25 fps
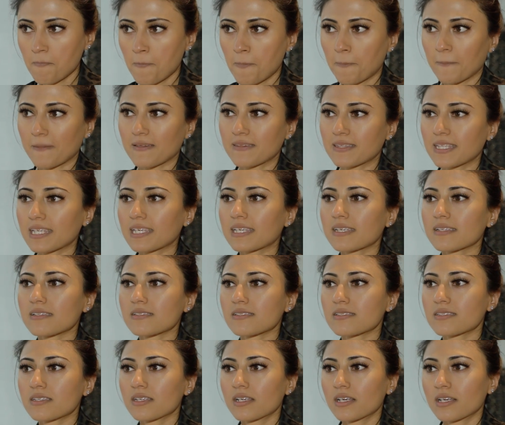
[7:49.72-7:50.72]
And I think
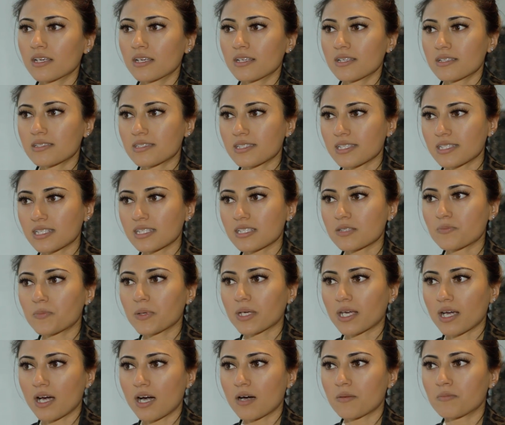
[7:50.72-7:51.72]
as cities
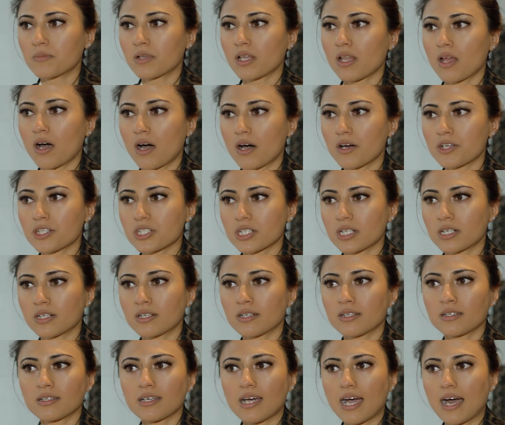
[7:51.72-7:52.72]
become
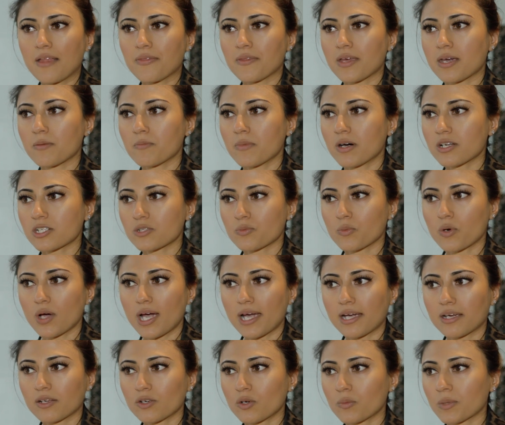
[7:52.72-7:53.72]
larger and they're much more
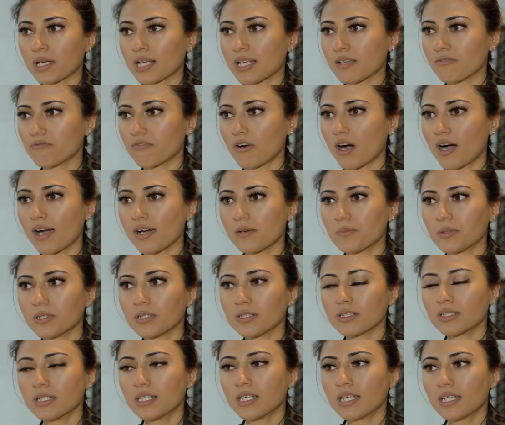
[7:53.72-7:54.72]
economically
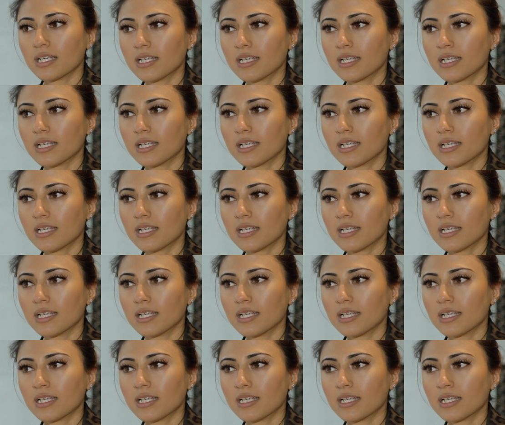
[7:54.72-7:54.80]
viable,